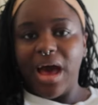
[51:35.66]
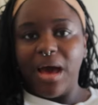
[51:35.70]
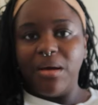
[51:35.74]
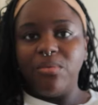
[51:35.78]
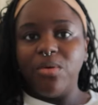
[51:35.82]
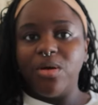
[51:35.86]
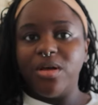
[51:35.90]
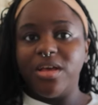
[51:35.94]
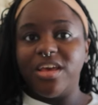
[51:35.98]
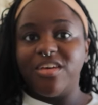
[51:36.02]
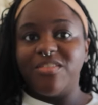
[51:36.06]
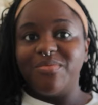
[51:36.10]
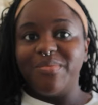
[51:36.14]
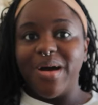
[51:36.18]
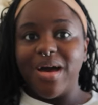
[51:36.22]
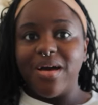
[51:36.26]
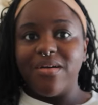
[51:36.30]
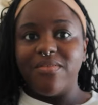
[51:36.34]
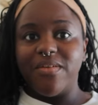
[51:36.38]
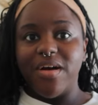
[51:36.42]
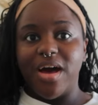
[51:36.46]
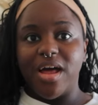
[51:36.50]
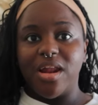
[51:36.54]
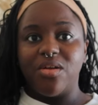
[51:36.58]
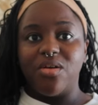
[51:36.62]
I will give my
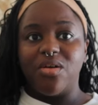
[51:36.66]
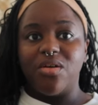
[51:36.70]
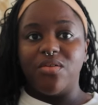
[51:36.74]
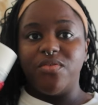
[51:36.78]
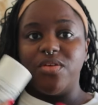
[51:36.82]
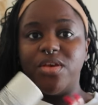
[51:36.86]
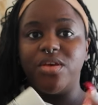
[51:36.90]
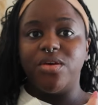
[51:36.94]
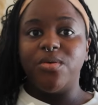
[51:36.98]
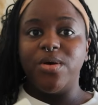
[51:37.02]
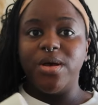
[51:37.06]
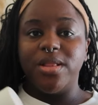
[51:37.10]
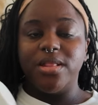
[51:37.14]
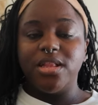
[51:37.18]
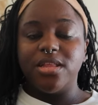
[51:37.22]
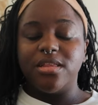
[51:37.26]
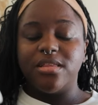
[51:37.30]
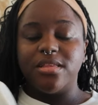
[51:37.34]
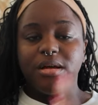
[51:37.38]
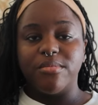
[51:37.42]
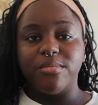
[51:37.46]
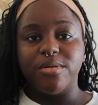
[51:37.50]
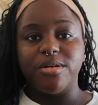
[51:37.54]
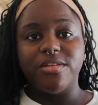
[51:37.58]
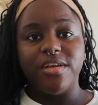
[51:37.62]
final review in the
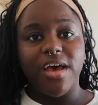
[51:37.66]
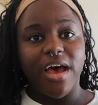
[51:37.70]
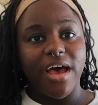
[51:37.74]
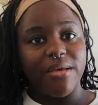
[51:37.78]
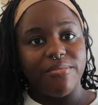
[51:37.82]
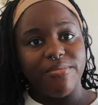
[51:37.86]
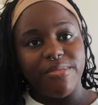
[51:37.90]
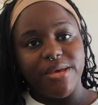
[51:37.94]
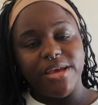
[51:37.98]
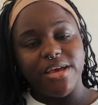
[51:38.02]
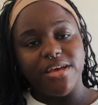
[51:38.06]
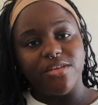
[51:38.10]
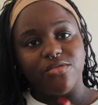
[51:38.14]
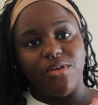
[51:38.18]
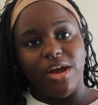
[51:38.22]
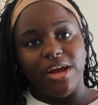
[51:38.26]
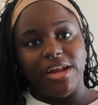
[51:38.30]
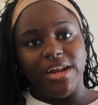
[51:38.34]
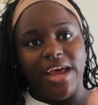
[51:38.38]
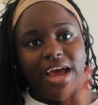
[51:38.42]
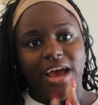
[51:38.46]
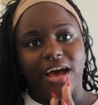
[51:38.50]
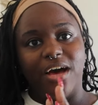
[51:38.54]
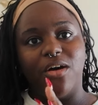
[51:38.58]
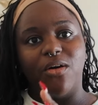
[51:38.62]
summertime because
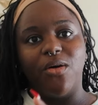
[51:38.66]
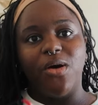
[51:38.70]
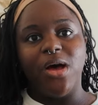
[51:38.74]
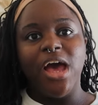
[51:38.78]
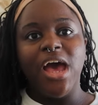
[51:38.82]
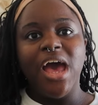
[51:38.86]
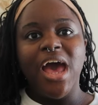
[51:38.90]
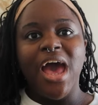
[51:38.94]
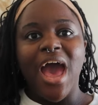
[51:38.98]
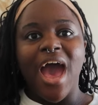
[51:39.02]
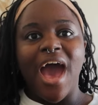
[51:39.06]
right now,